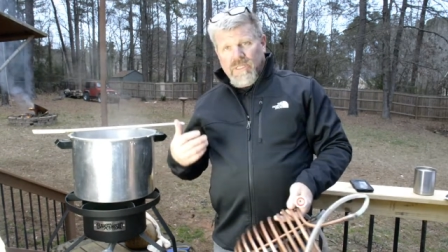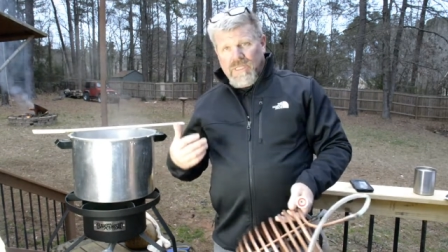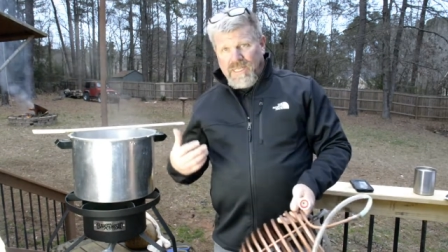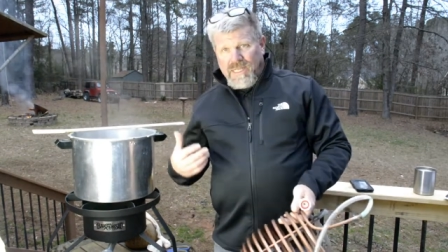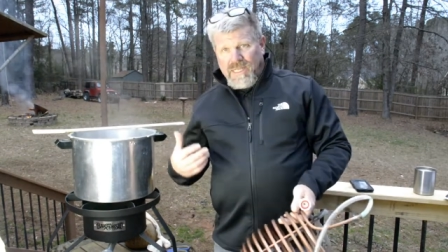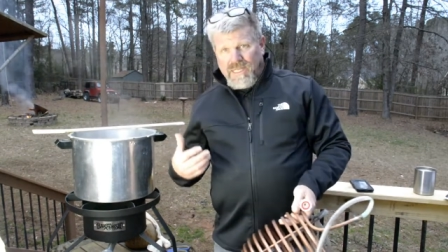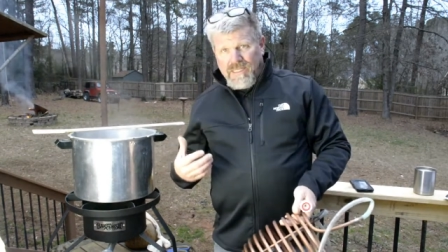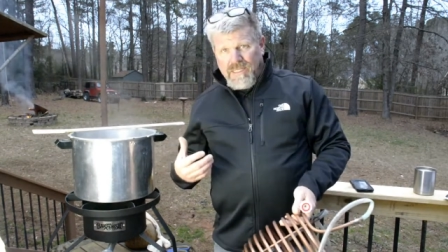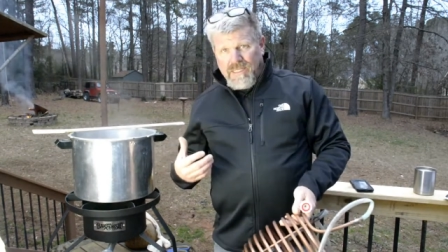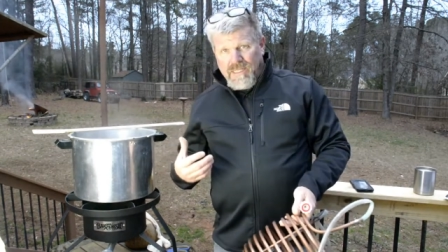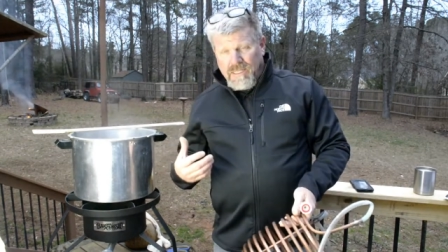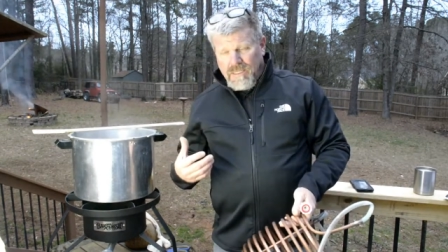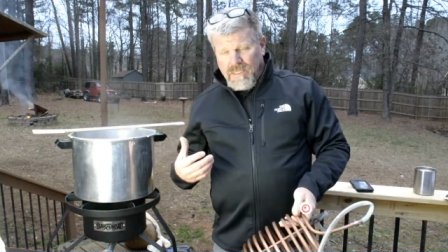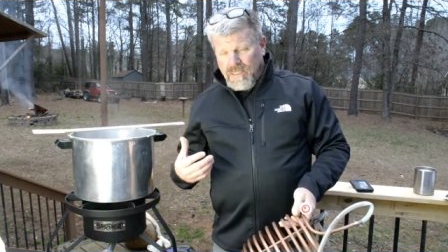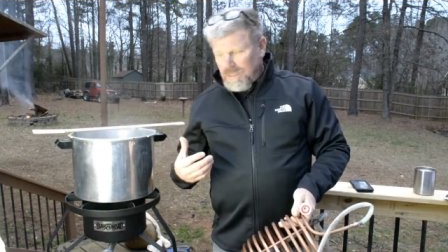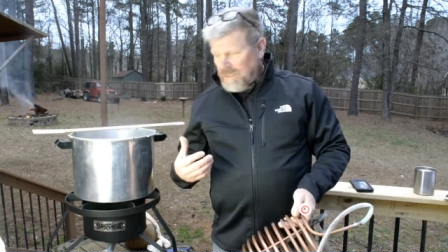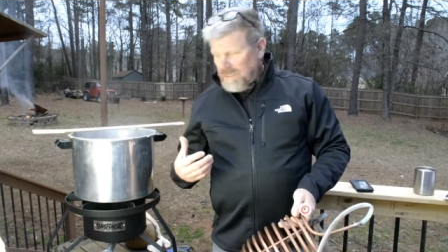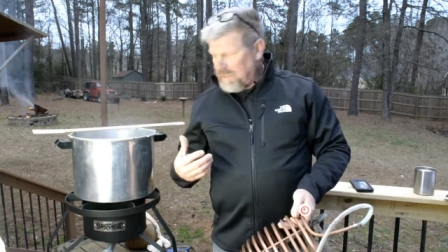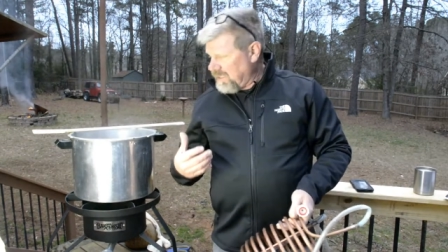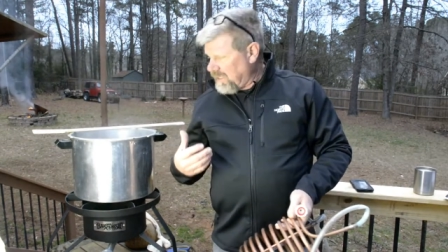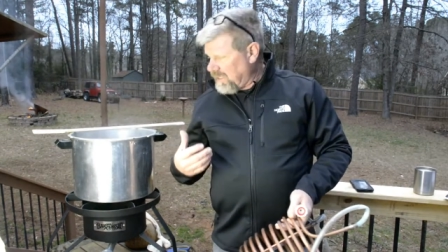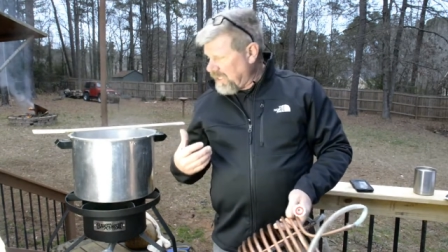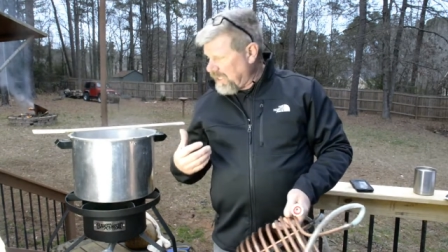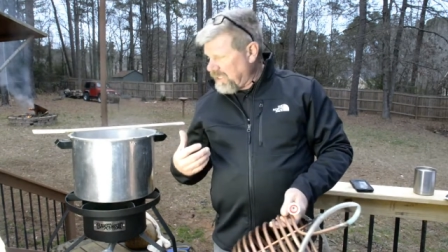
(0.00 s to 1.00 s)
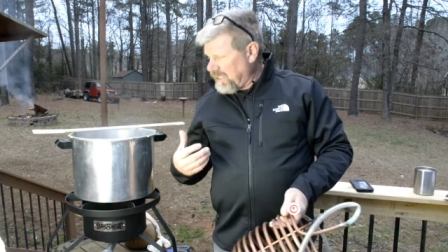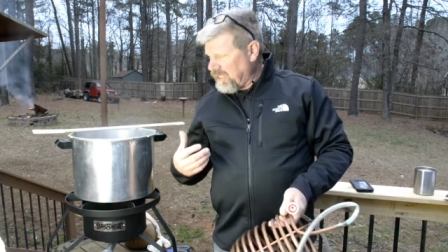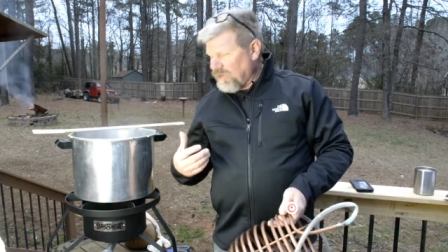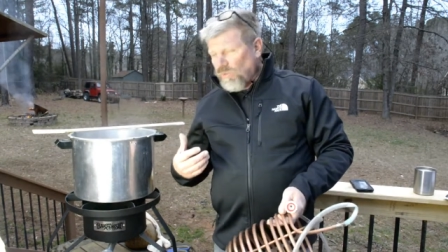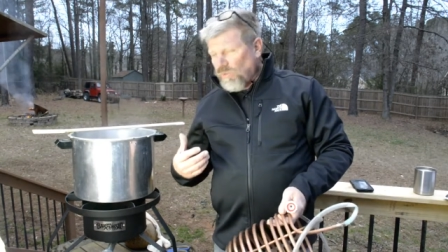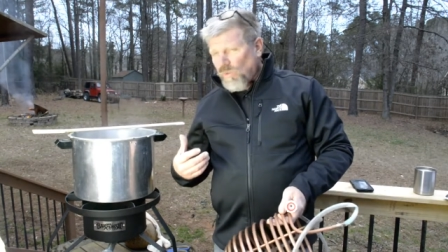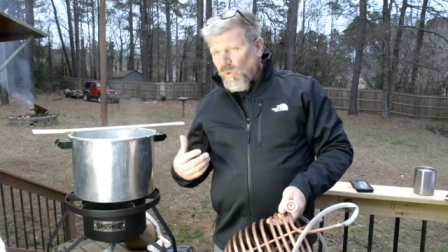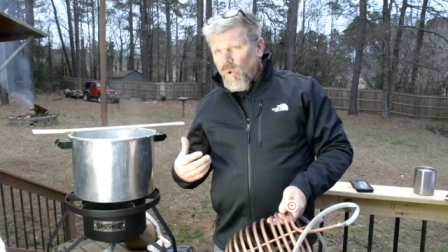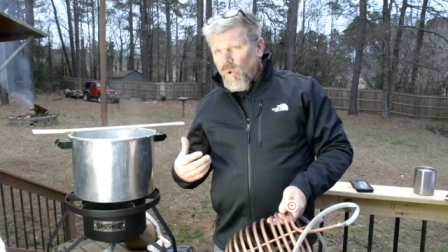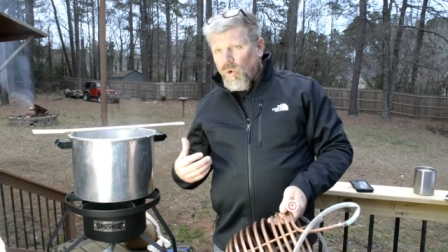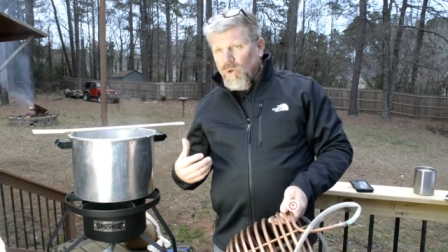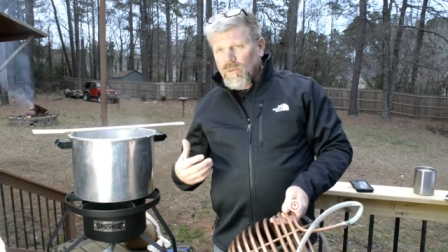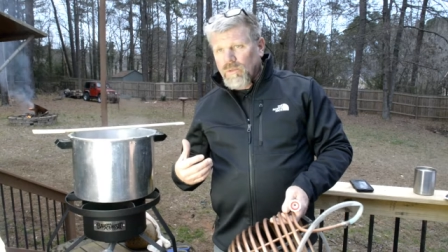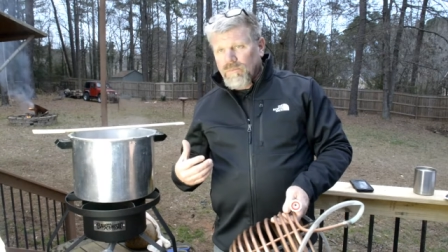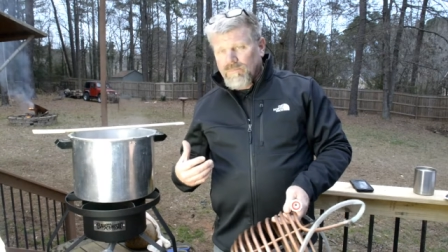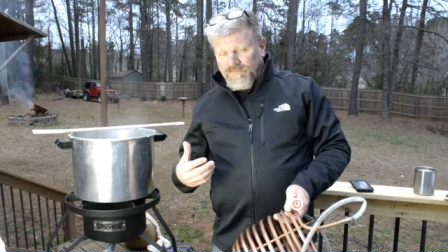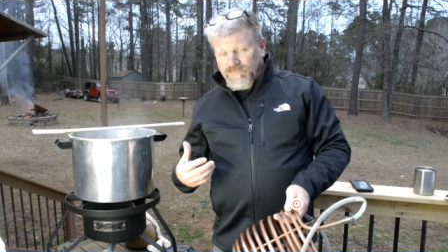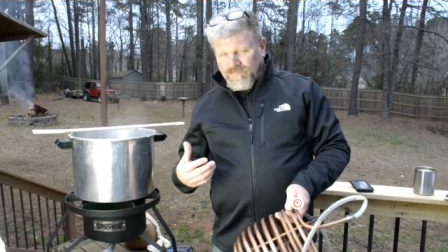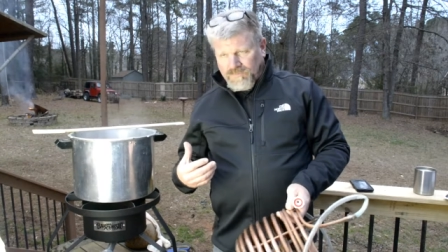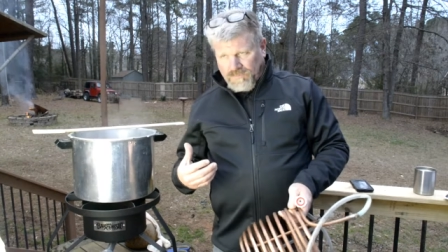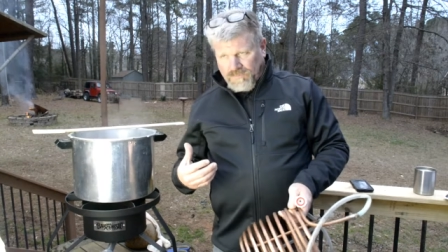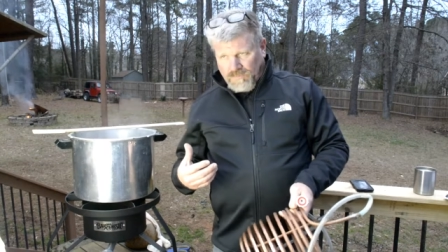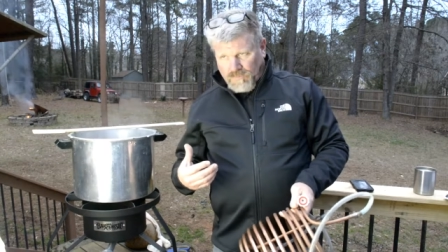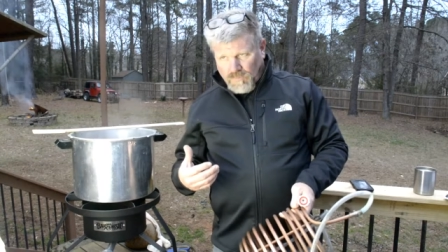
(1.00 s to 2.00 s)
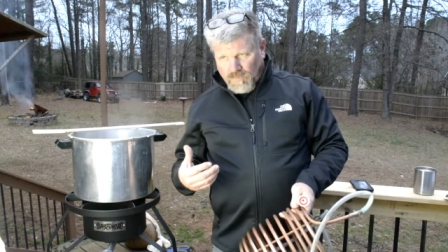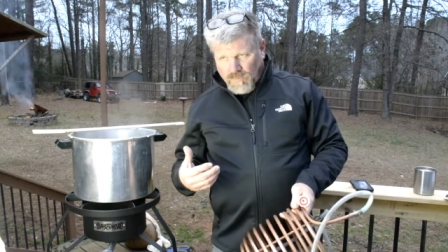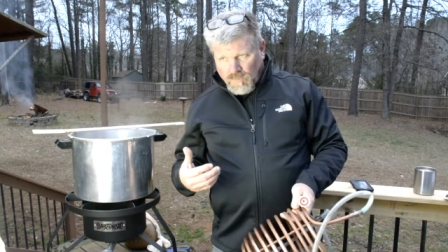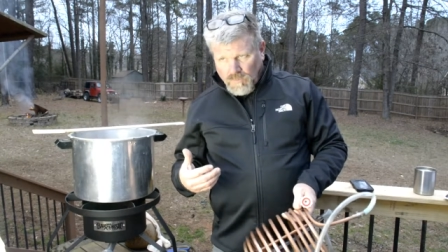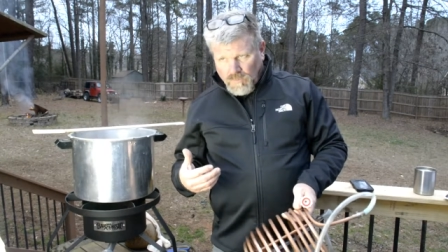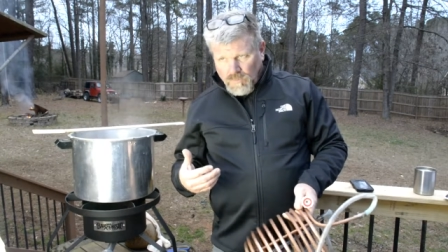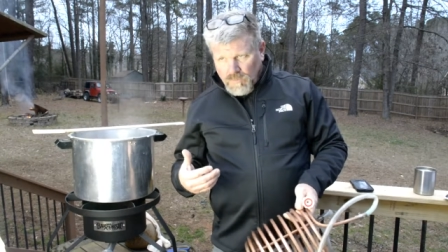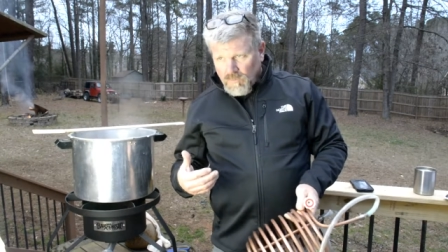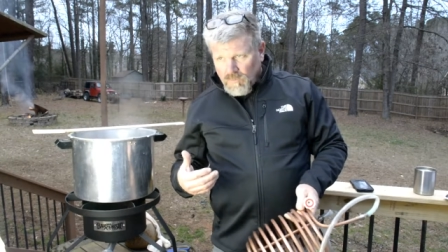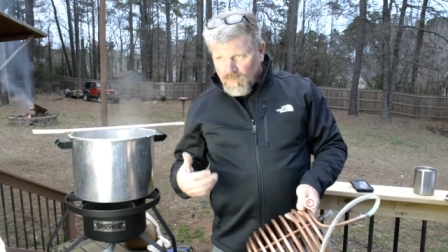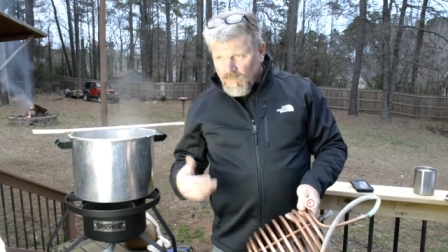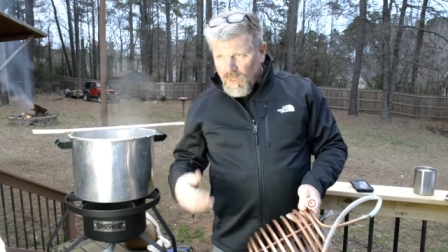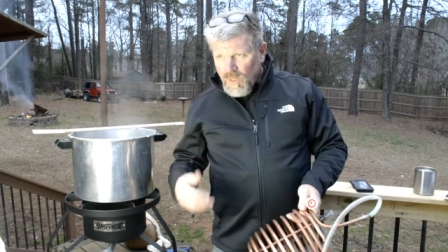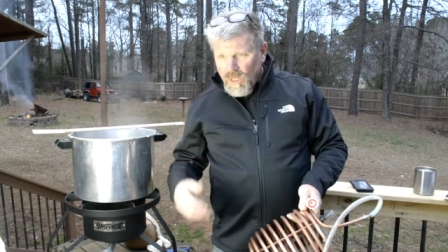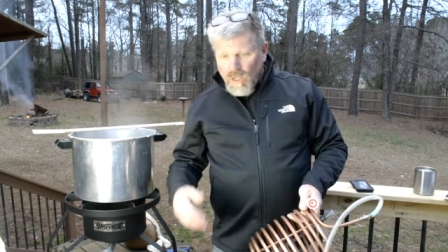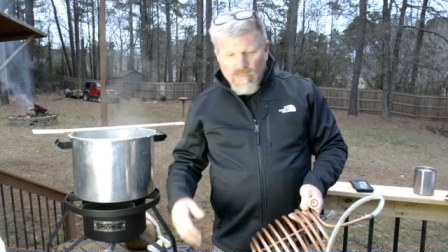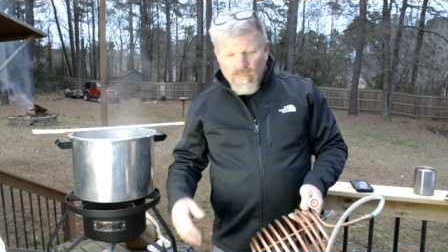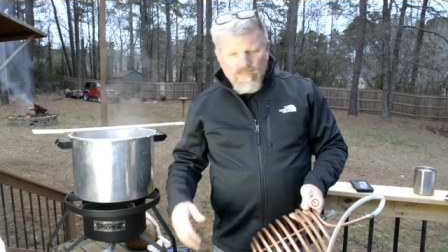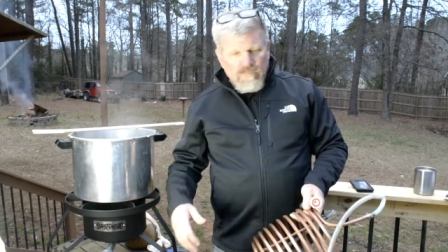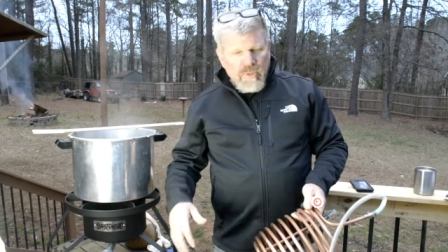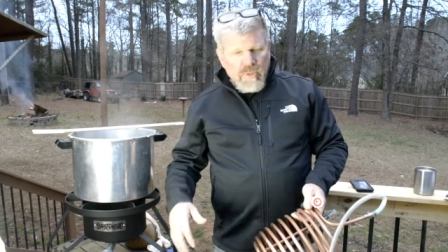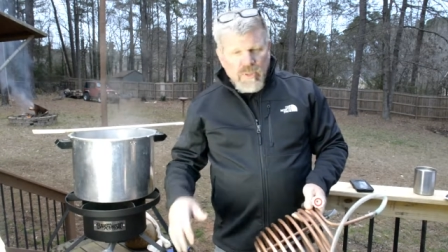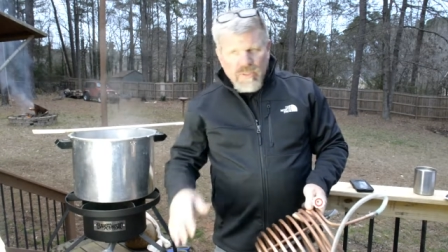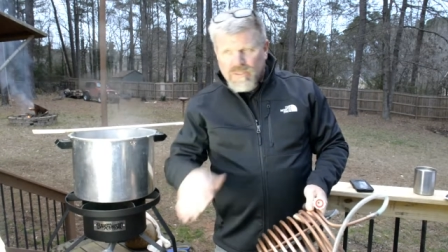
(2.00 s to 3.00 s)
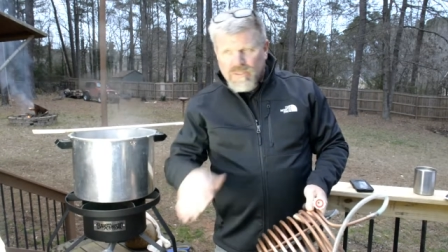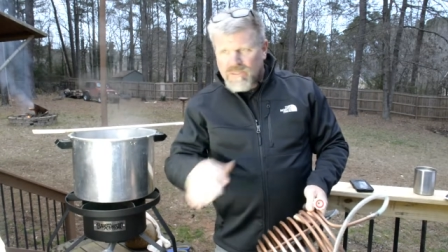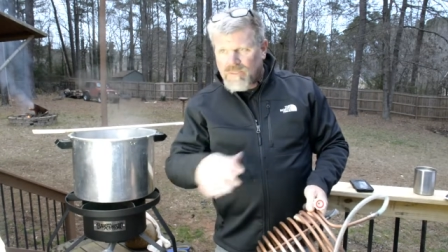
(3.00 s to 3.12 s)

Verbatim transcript: take this, take your wort, put